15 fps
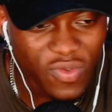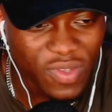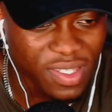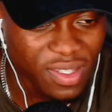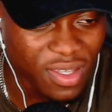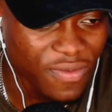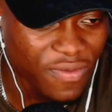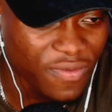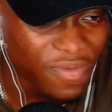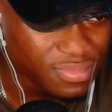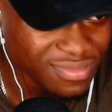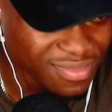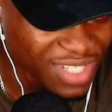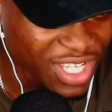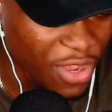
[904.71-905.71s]
and stuff.
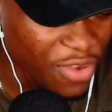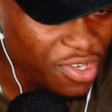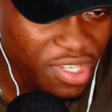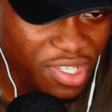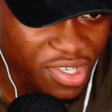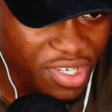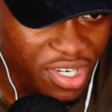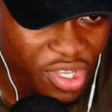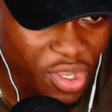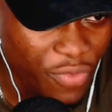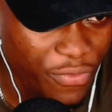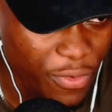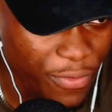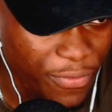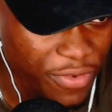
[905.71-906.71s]
Koji just gonna go
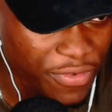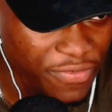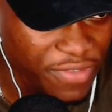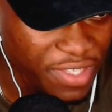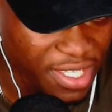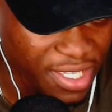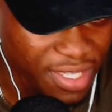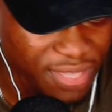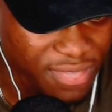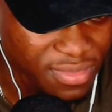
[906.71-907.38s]
for a 50.